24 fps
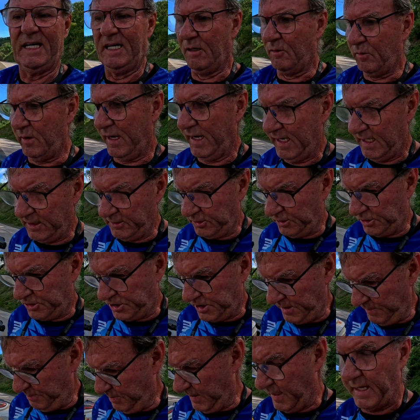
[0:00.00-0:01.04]
Well, the
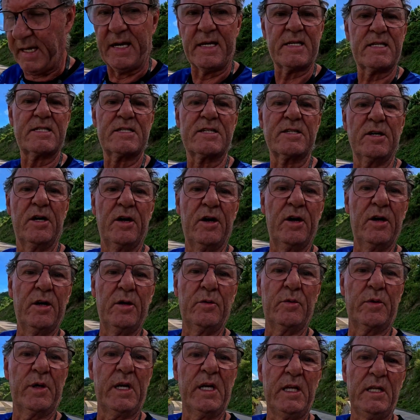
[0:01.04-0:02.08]
GPS
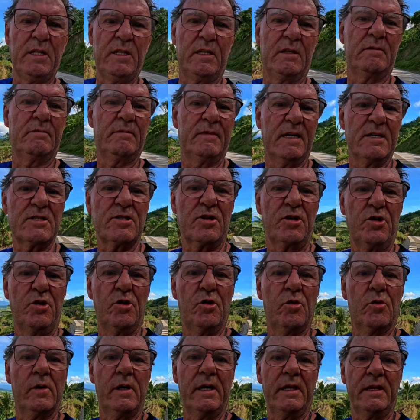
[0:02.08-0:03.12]
really doesn't
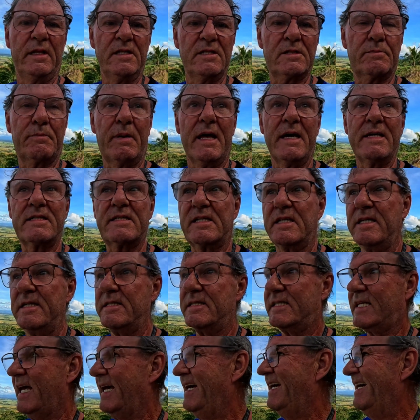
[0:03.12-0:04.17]
know where this place
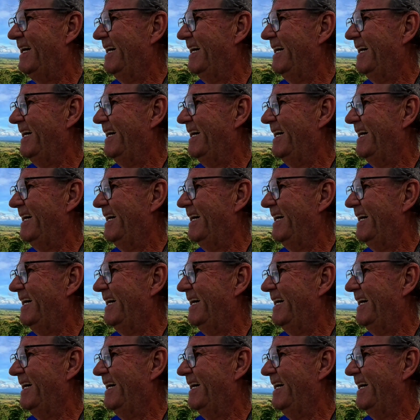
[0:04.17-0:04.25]
is.